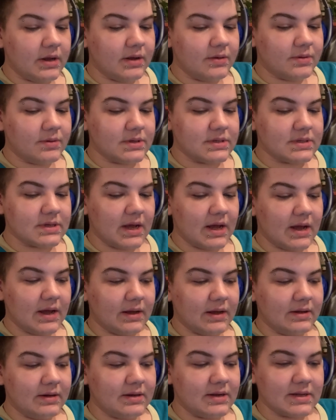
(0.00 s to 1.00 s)
it was,
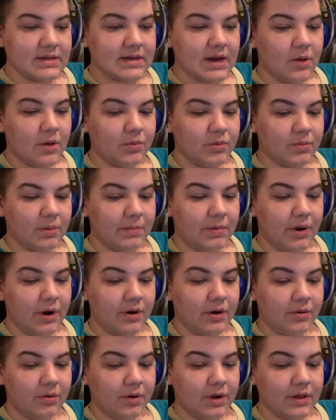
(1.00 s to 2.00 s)
doesn't help with my
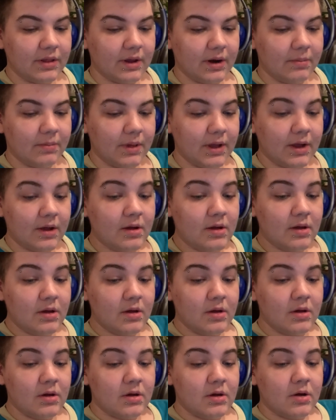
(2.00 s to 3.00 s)
paranoia that I'm like,
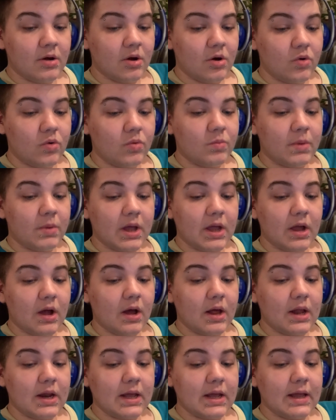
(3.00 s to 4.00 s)
oh my
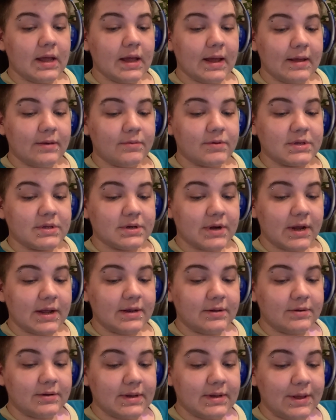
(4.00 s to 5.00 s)
god, a guy was trying
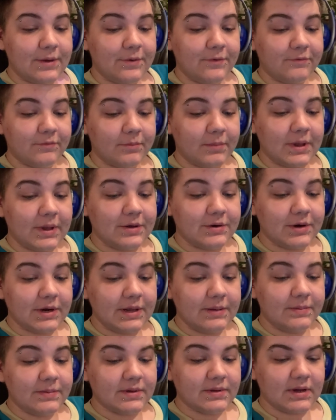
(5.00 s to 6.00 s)
to take over my
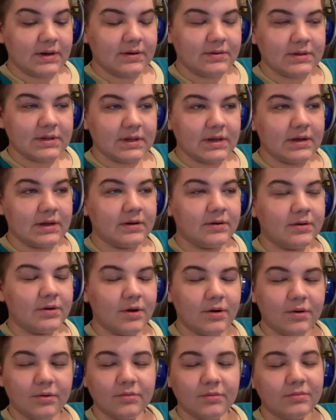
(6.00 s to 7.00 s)
dreams, and it's like,
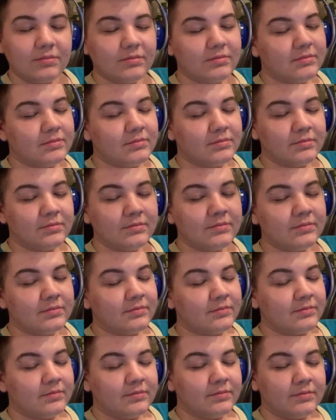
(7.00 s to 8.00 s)
no.
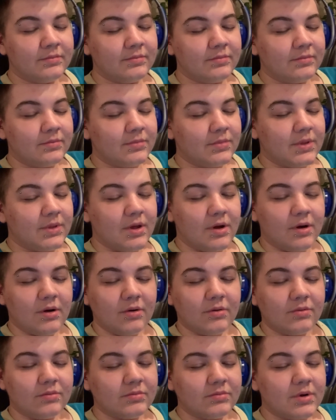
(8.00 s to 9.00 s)

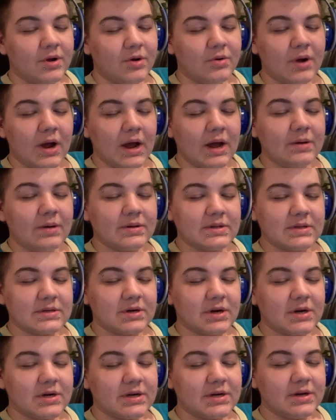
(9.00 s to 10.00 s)
No guy was in
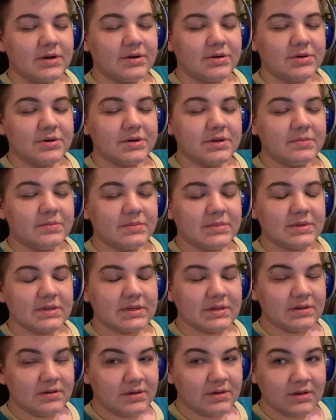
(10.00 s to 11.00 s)
charge of your dreams.
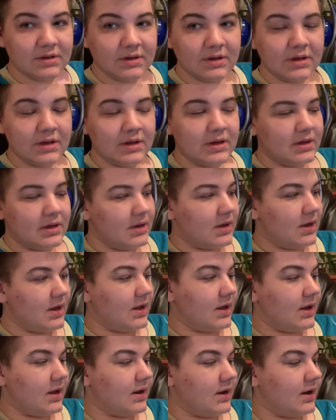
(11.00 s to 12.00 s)

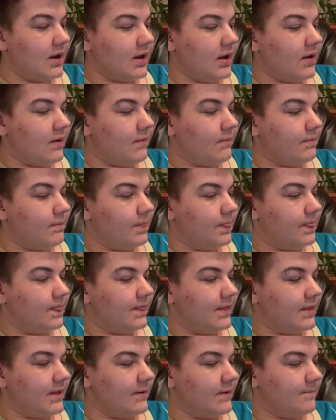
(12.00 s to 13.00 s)
And,
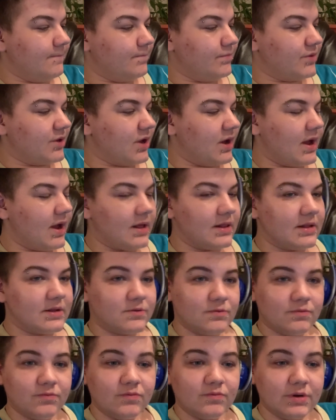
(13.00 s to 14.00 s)
so I had this
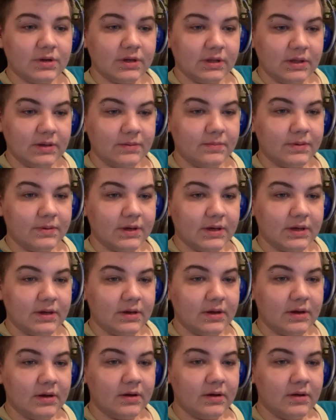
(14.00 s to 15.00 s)
really
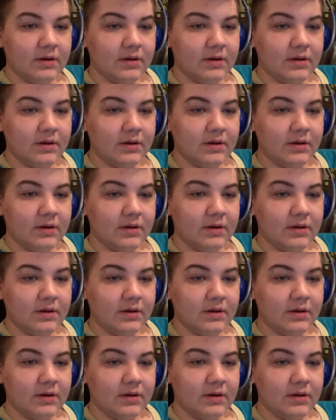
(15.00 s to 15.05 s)
big,